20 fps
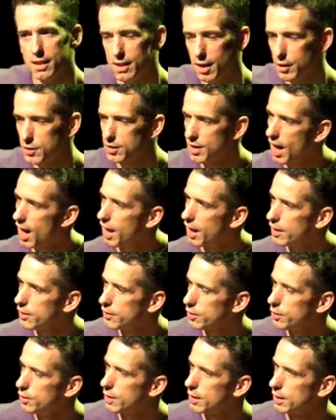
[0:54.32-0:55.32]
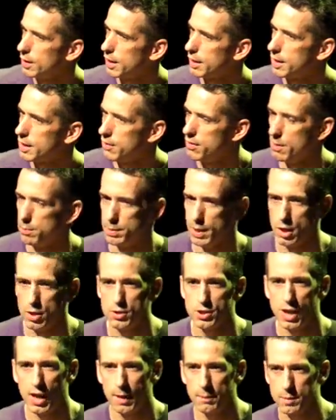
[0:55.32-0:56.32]
those guys who can, like, give a
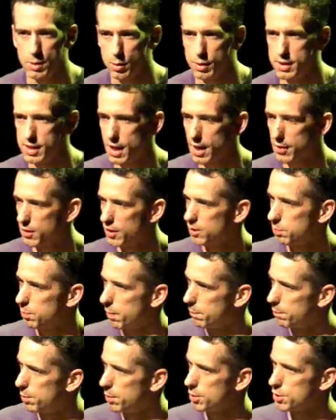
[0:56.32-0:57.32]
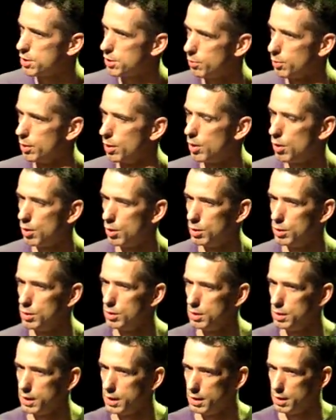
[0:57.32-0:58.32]
blowjob to a dick that's been pushed through a
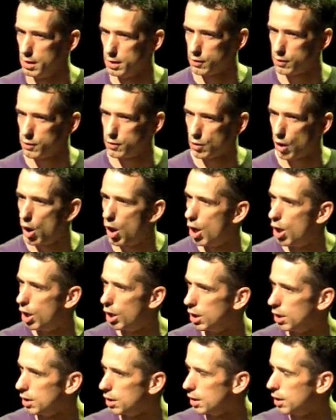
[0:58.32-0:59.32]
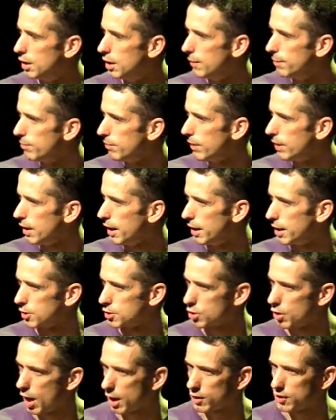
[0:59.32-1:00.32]
hole in a stall, in
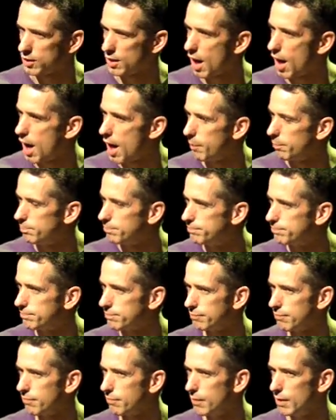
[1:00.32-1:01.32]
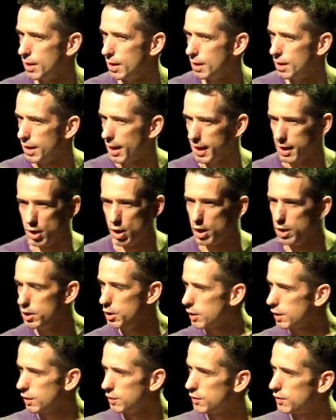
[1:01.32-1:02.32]
a truck stop, and all
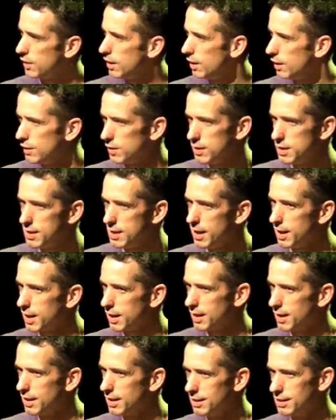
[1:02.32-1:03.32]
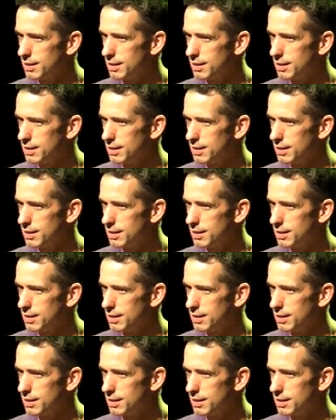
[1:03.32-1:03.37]
you can see is the dick.